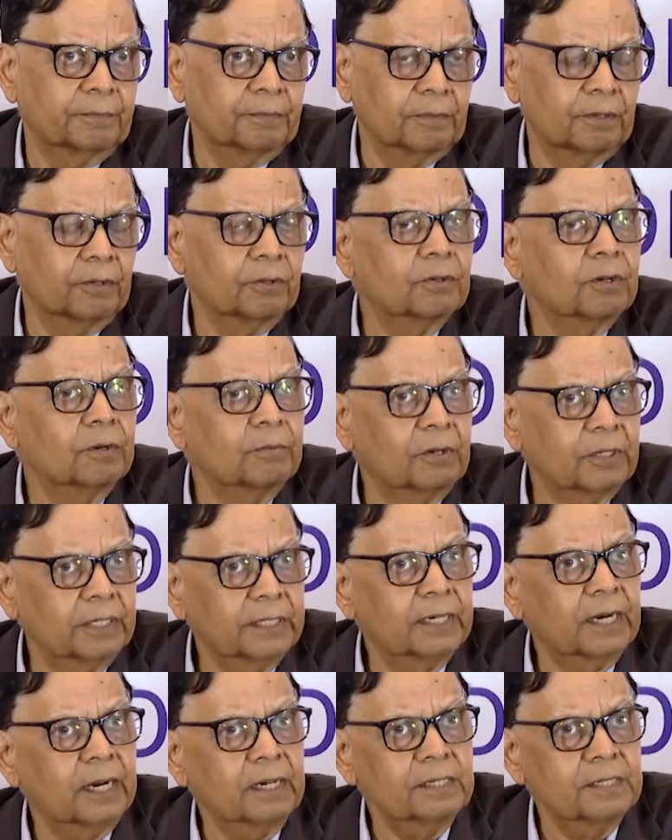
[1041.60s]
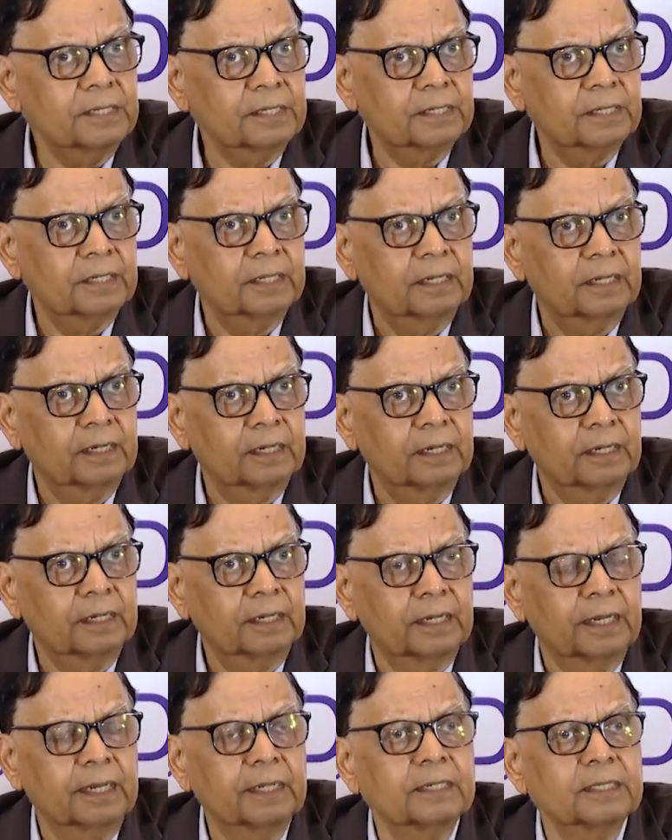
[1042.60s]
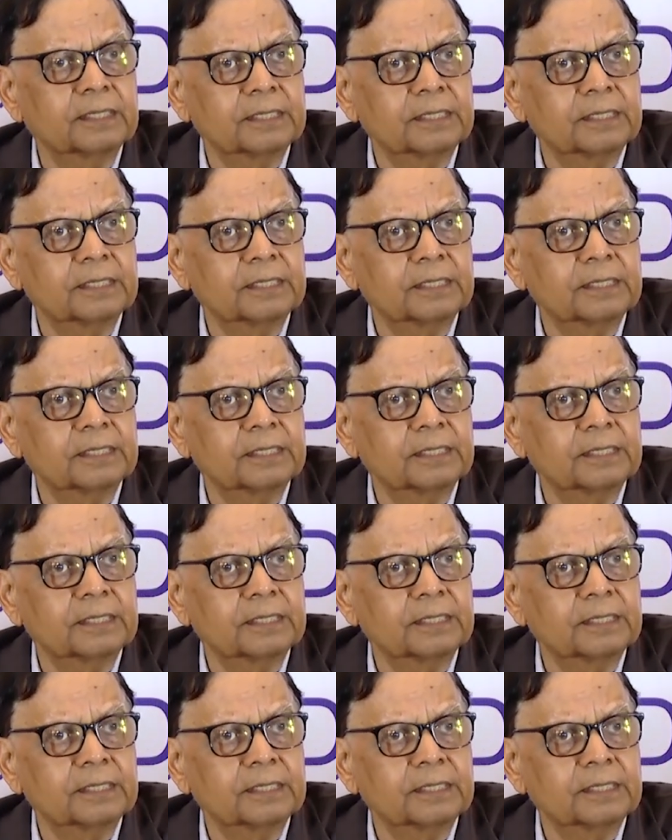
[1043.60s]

local body grants and